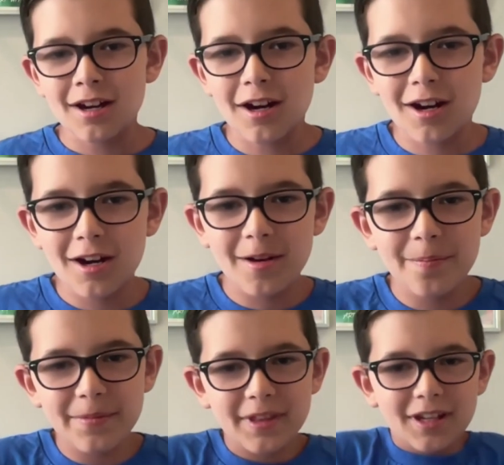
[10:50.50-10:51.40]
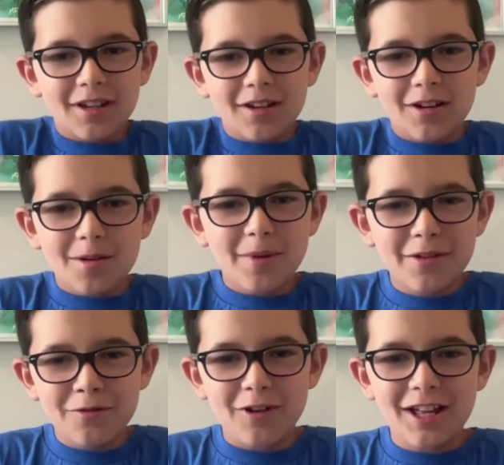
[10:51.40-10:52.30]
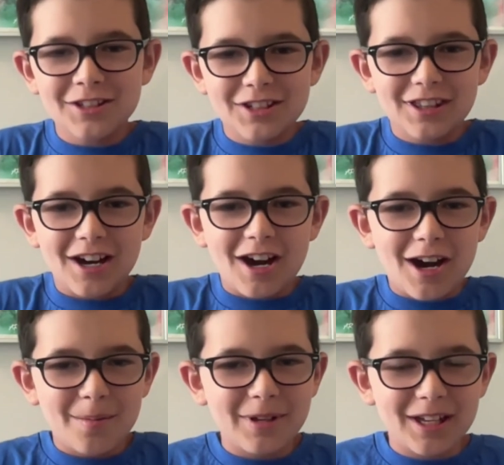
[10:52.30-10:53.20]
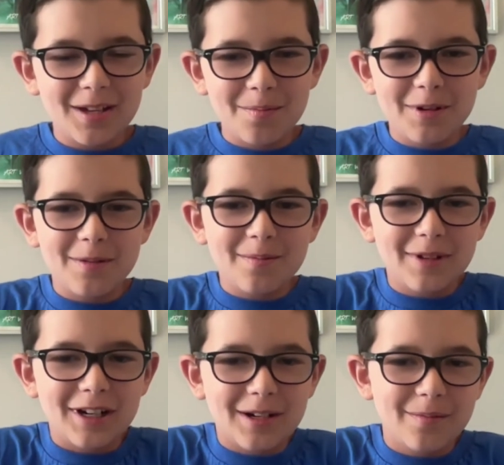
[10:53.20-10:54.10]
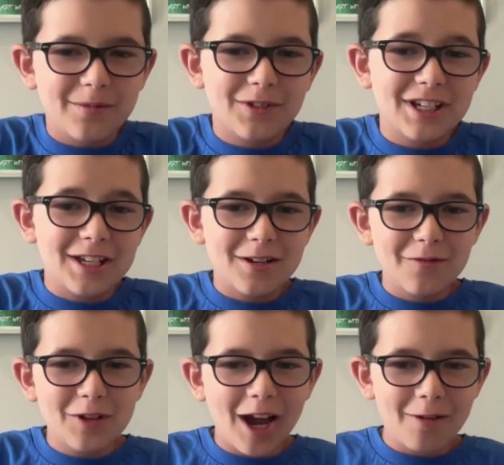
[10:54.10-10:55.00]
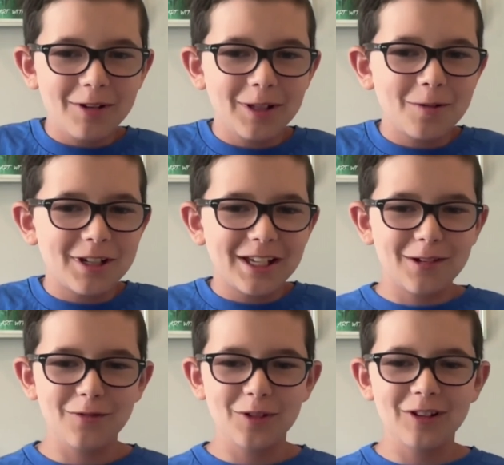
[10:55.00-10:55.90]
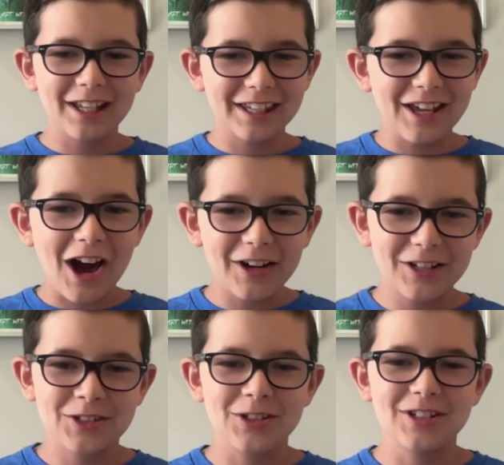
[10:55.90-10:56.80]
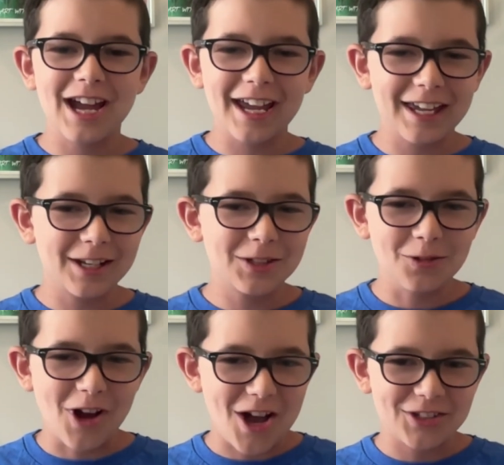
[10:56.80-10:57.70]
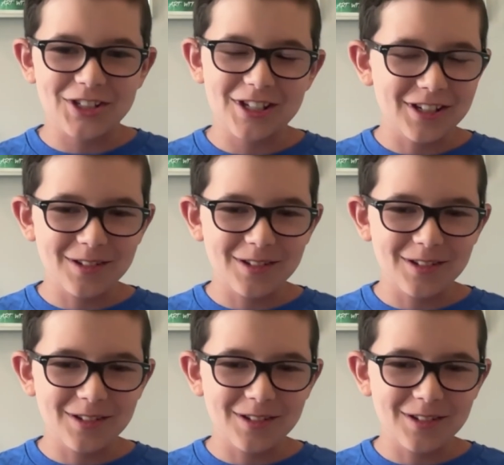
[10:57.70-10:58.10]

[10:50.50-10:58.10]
All my friends in the hobby, but to interview, I really want to interview like Giannis or Diana Taurasi.